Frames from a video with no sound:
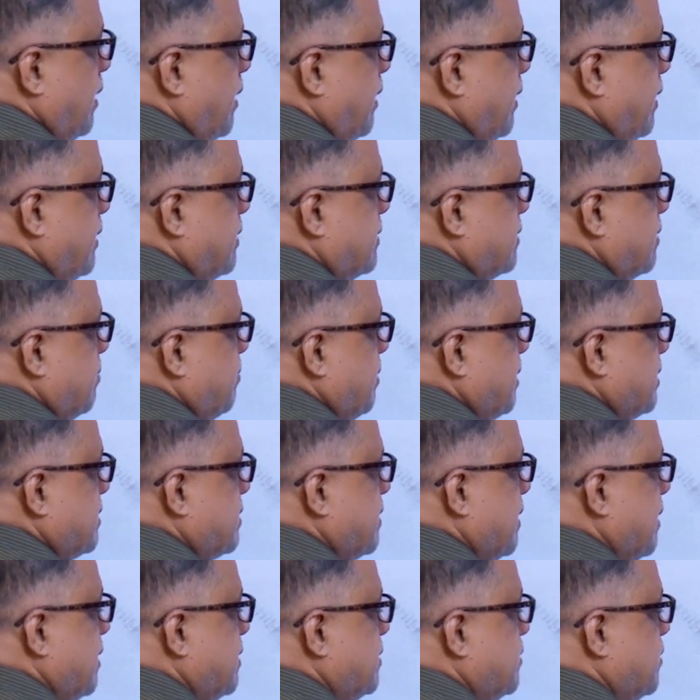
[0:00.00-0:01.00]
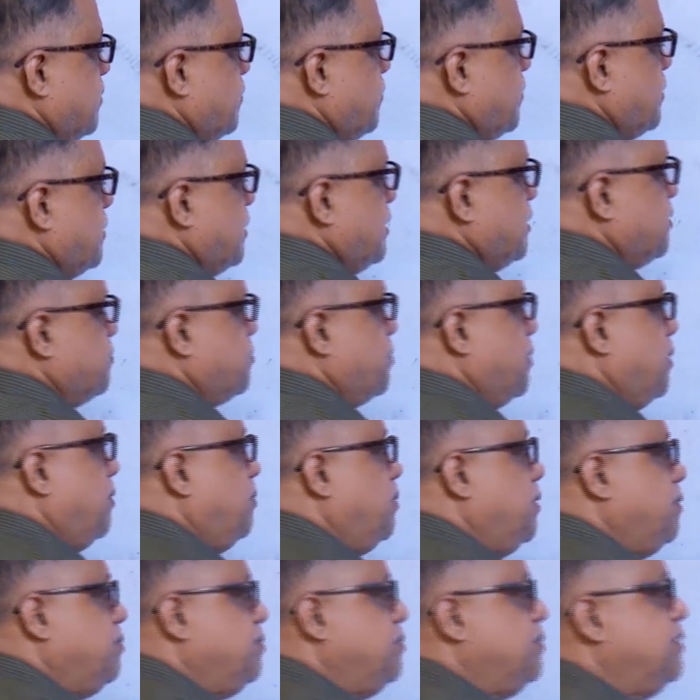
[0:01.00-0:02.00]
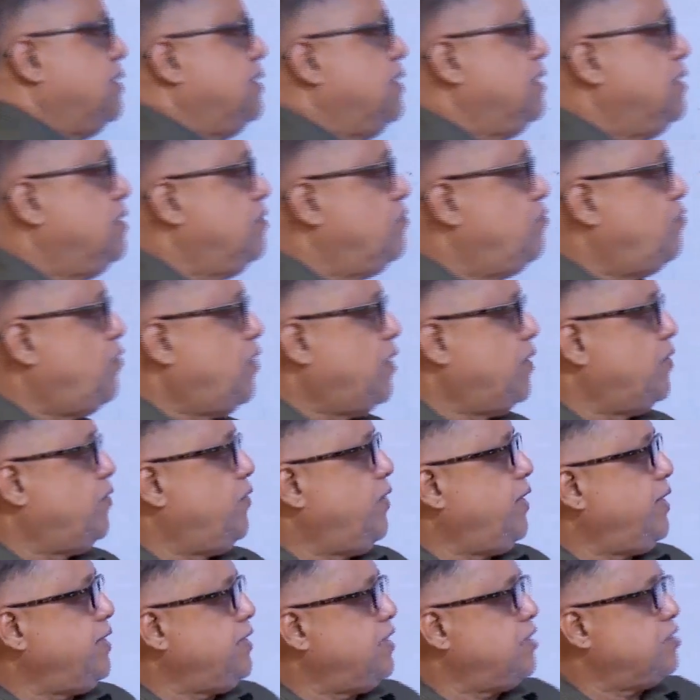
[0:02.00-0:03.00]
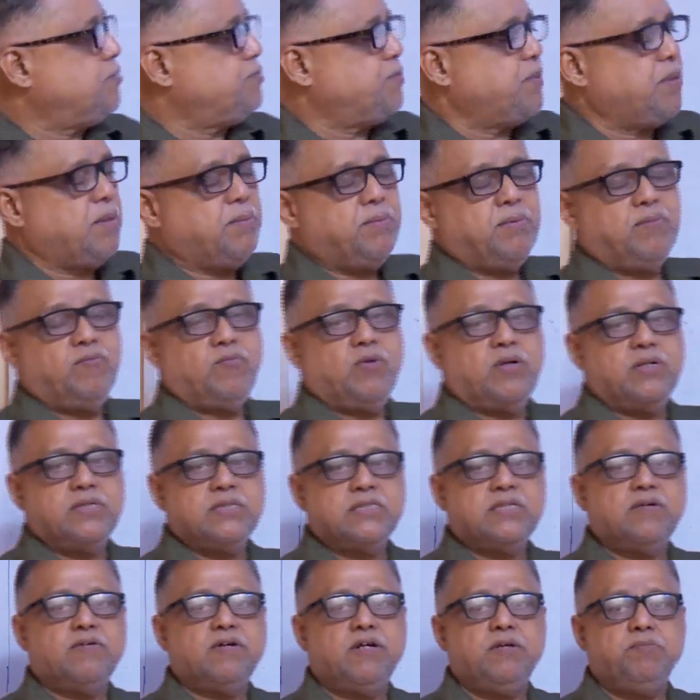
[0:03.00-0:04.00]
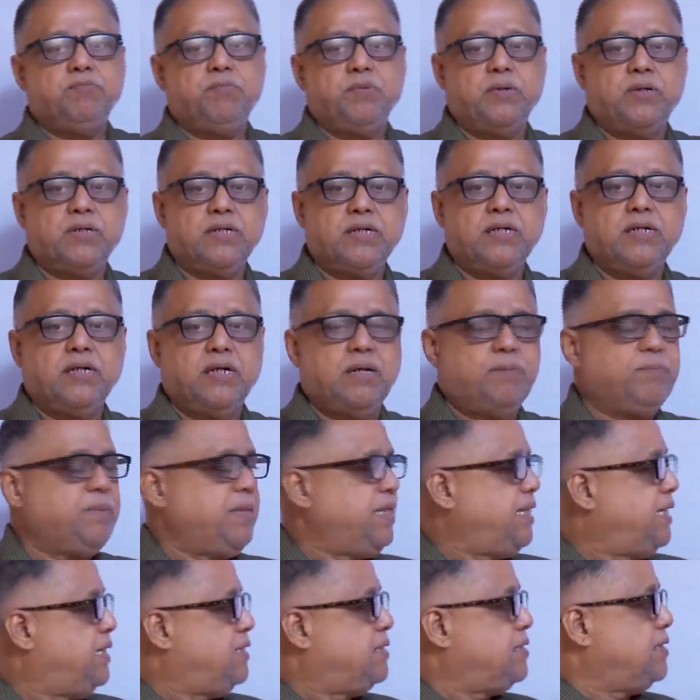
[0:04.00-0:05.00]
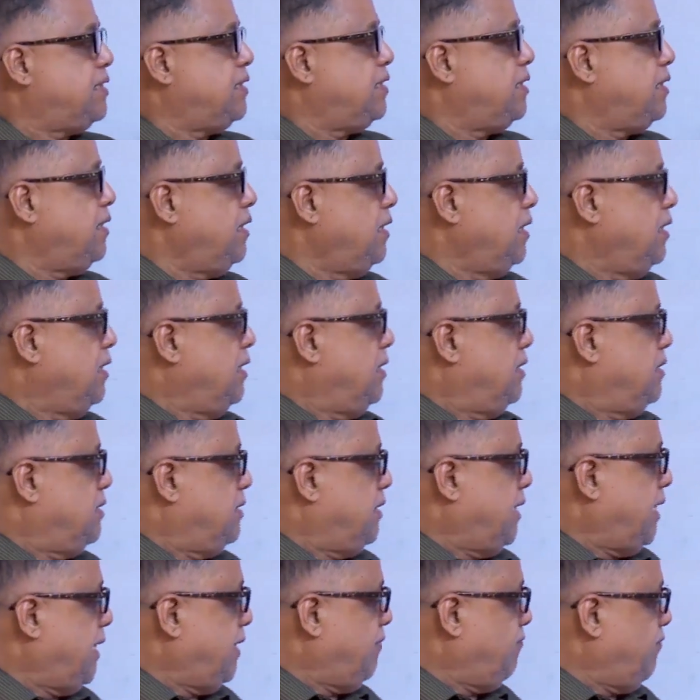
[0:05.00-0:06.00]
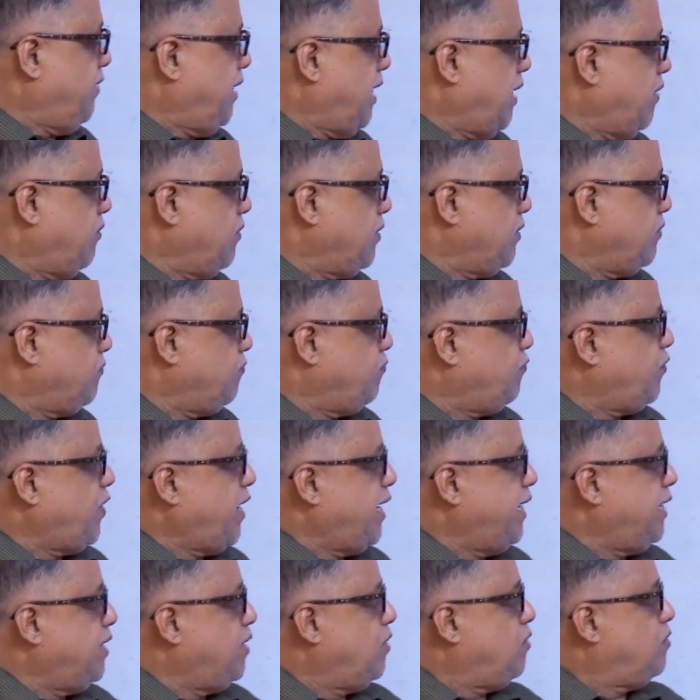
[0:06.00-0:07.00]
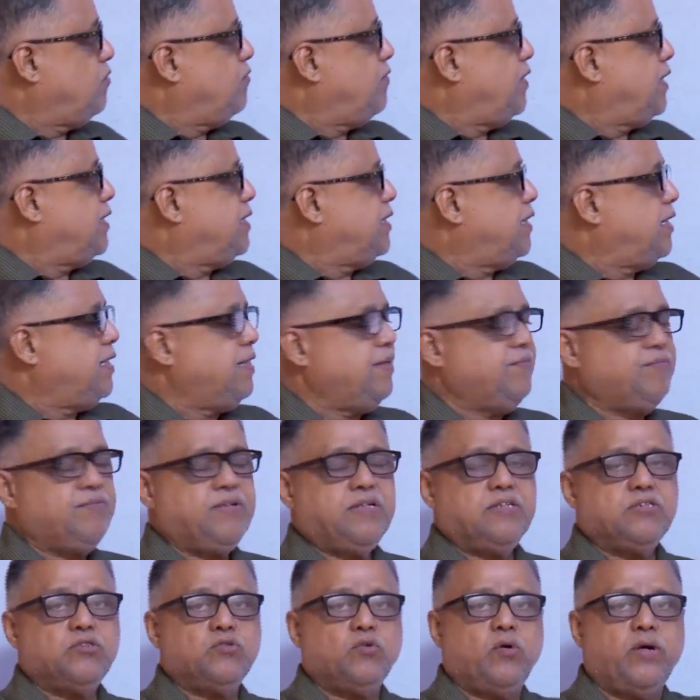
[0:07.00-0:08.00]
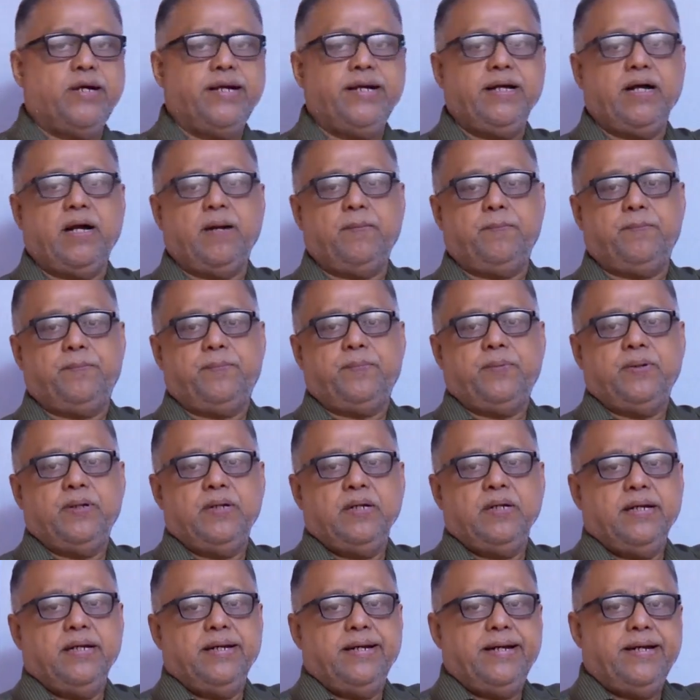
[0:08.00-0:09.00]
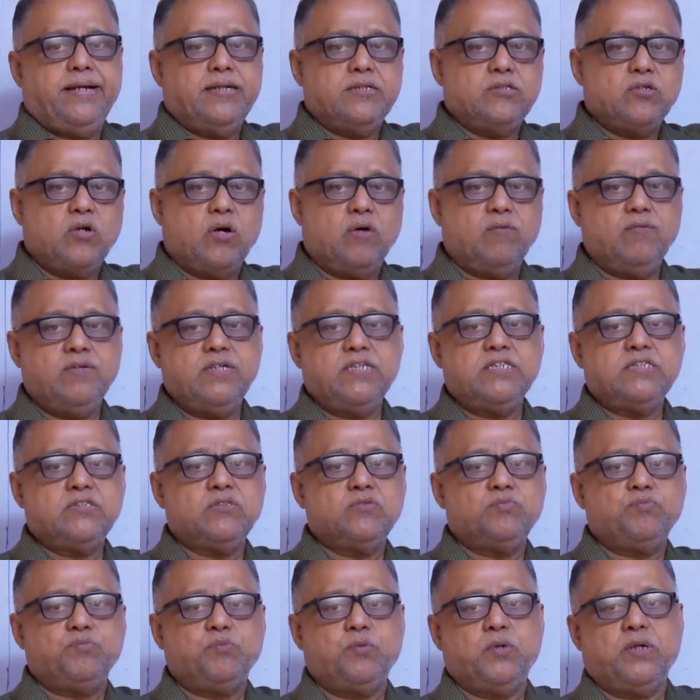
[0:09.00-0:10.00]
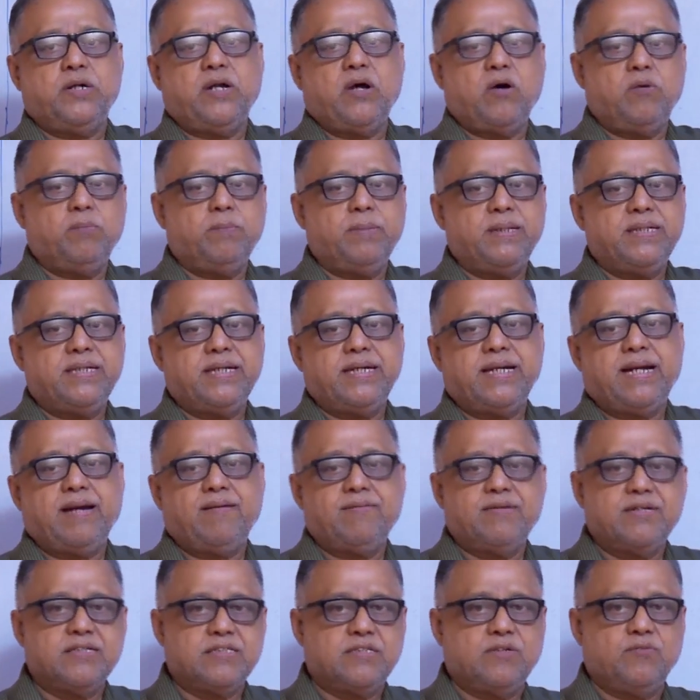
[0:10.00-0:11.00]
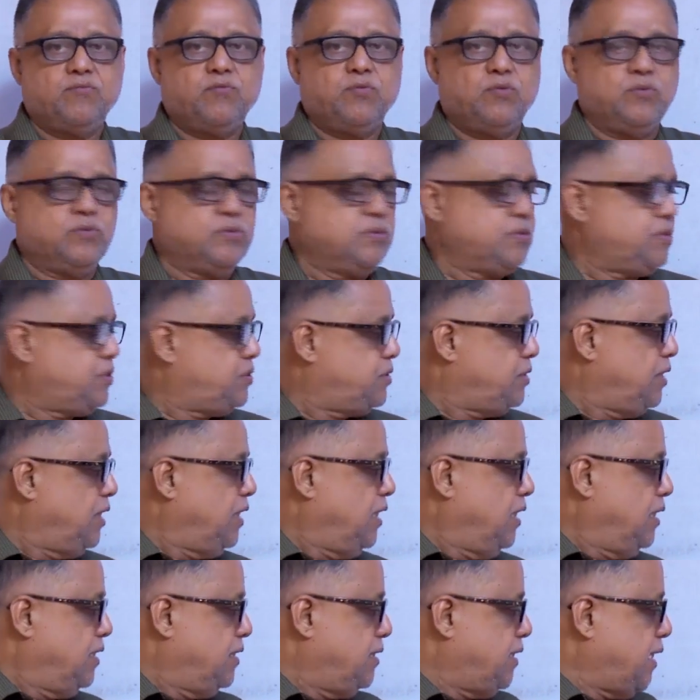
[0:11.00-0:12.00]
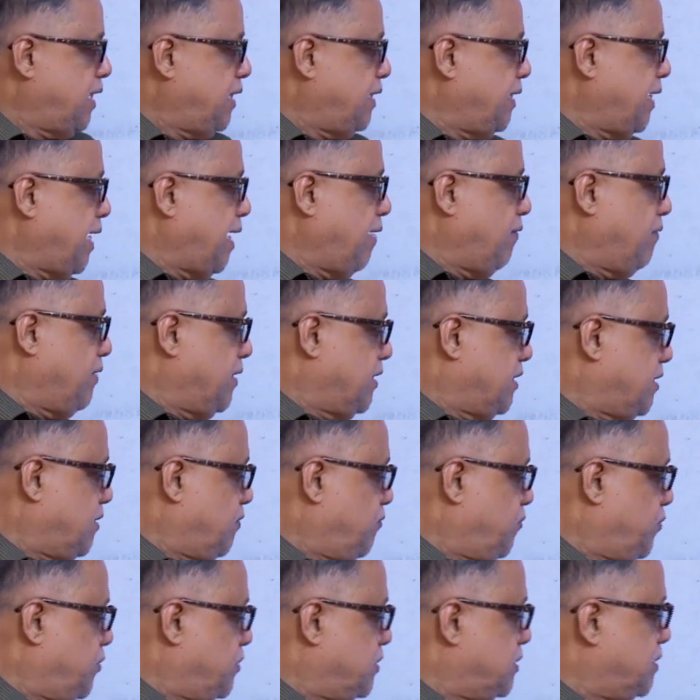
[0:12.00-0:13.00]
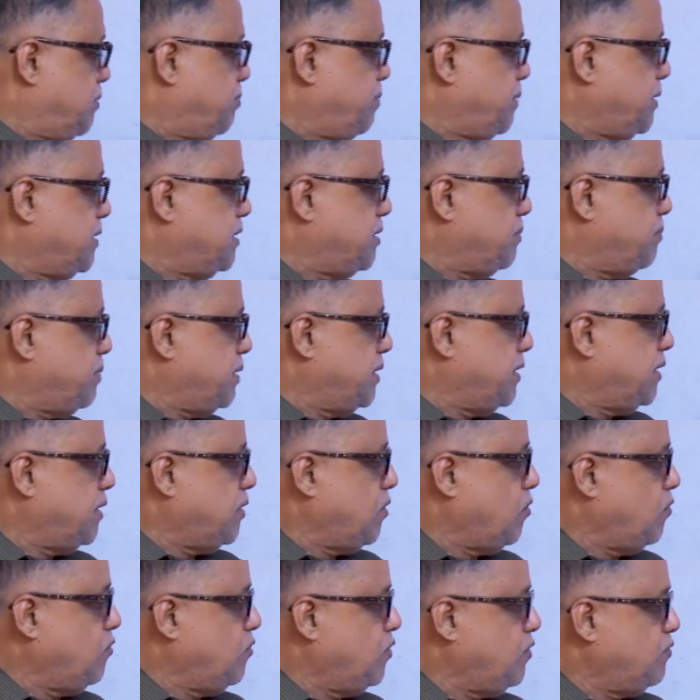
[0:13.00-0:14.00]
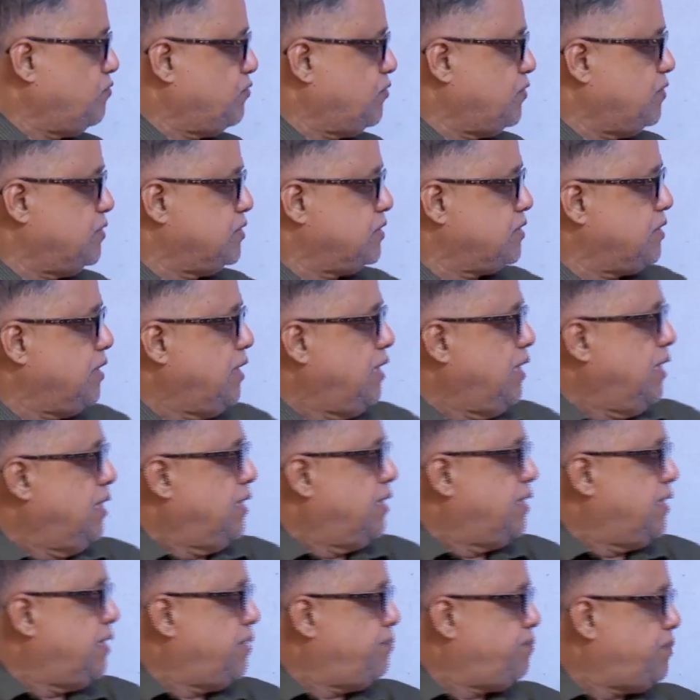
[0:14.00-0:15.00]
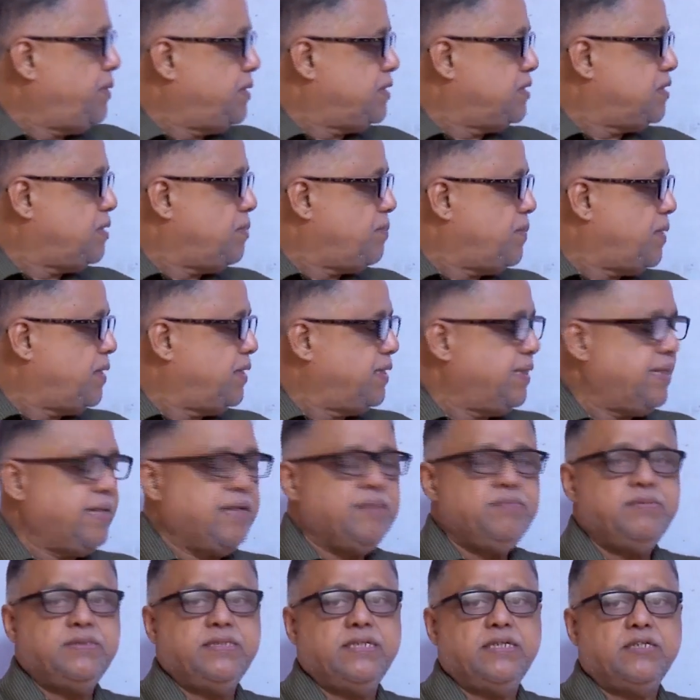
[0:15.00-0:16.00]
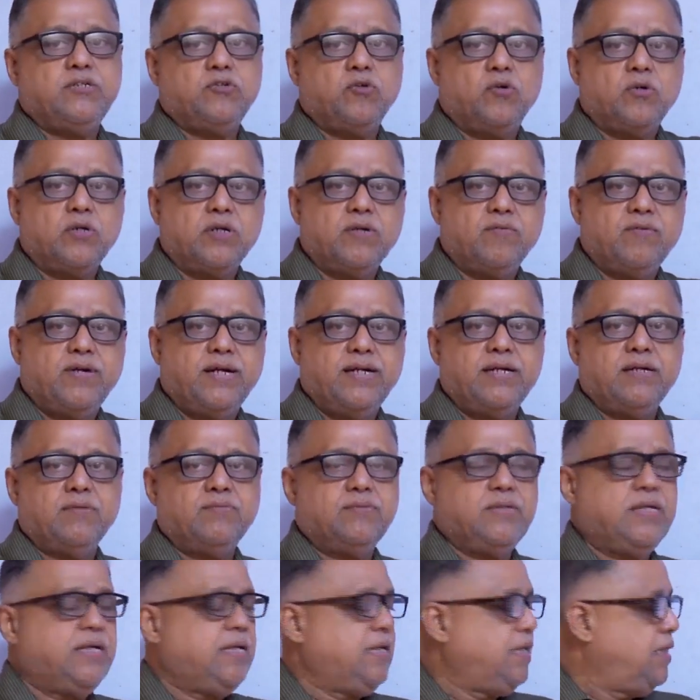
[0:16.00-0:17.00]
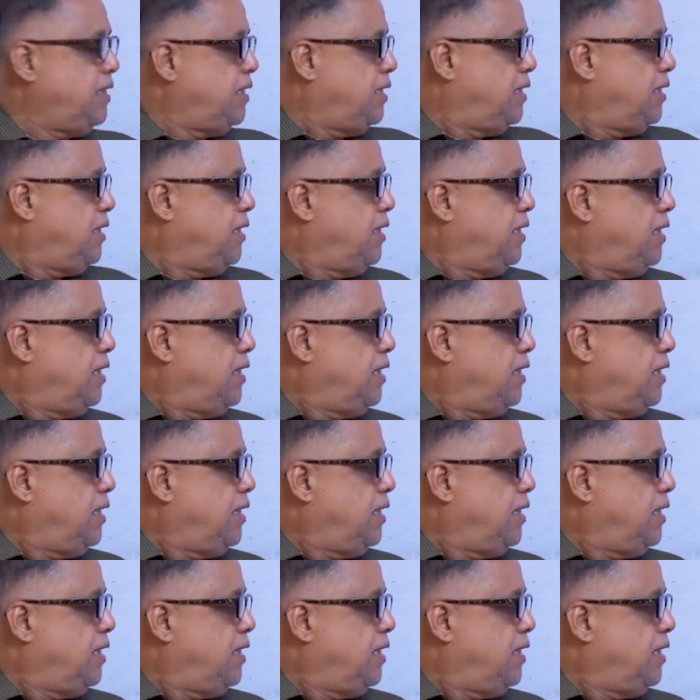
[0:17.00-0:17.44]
is the best answer for this problem. For doing this problem, what is our important application? Then we have to find out when the lift is going up, it is always pulled down by the gravitational force. That gravitational force depends upon the downward force, depends upon the mg, total weight of the,